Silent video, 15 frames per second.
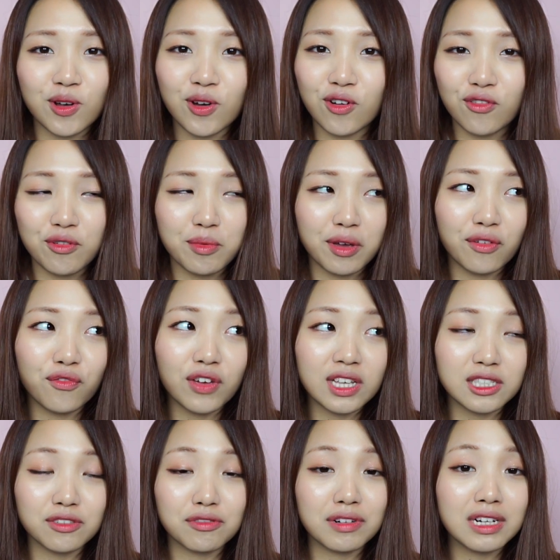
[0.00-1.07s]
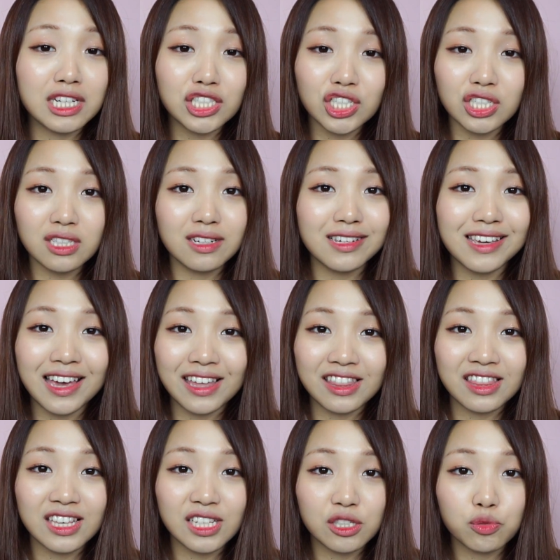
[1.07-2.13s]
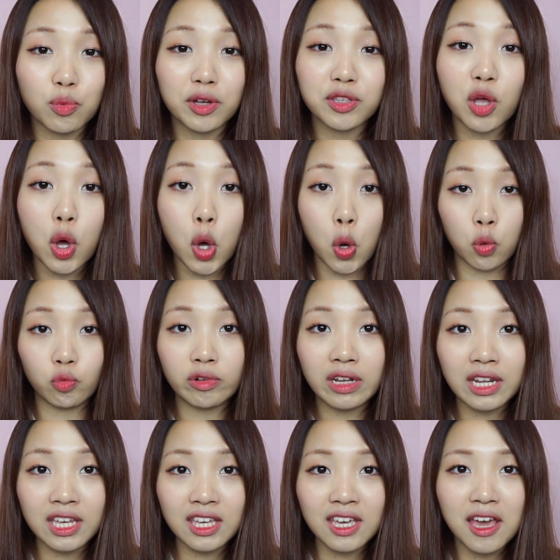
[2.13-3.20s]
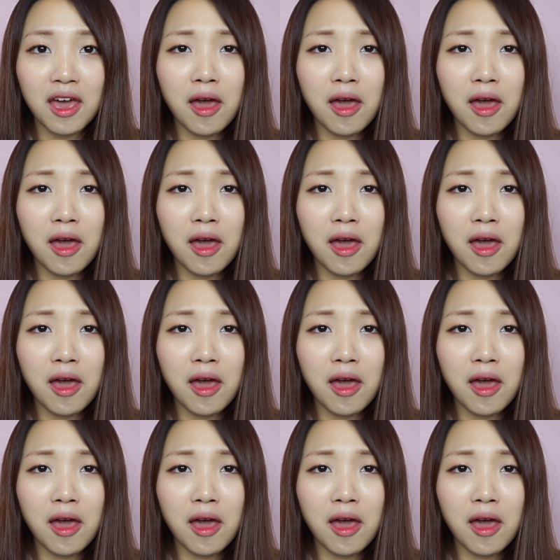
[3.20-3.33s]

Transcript: over my face religiously, and this one only,